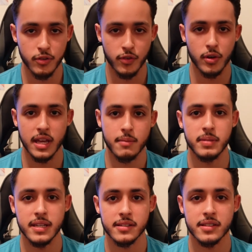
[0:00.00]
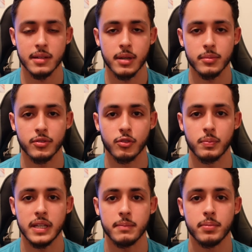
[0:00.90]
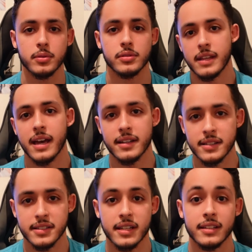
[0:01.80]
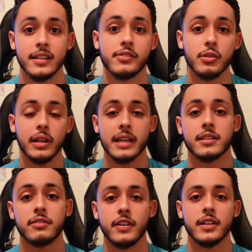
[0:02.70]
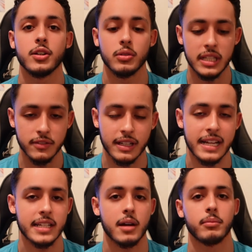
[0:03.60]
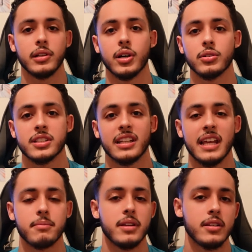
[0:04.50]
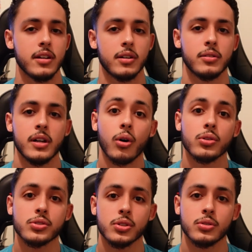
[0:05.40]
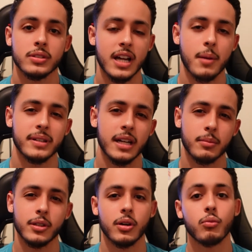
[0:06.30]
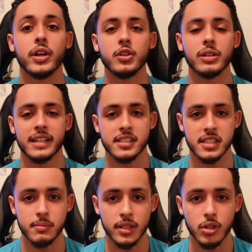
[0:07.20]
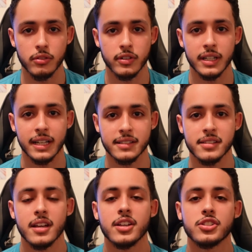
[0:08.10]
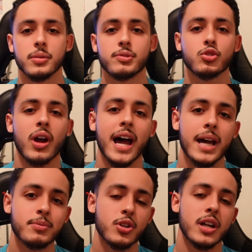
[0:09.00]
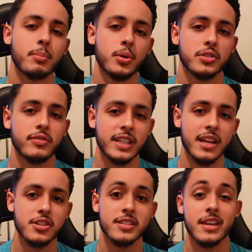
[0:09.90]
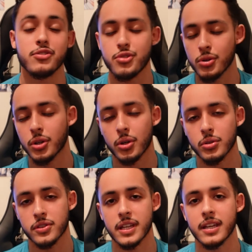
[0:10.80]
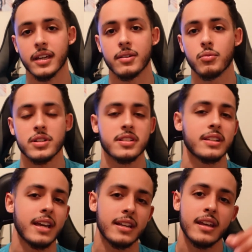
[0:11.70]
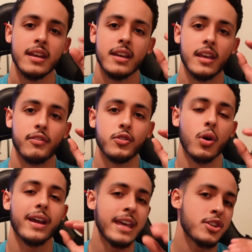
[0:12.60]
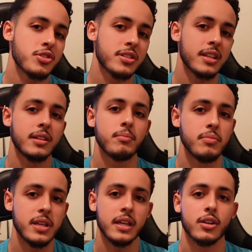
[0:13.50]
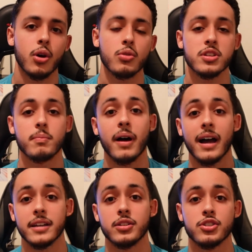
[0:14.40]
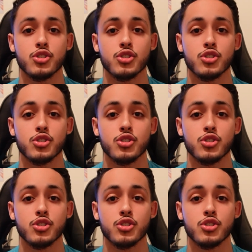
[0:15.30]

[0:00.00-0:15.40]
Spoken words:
with all that being said, my beautiful people, that is it. If you liked the video, leave a like down below to let me know. Also, comment down below on what you'd like to see me go over next. Subscribe, turn on post notifications, and do the whole thing. And once again, if you are interested in being coached by yours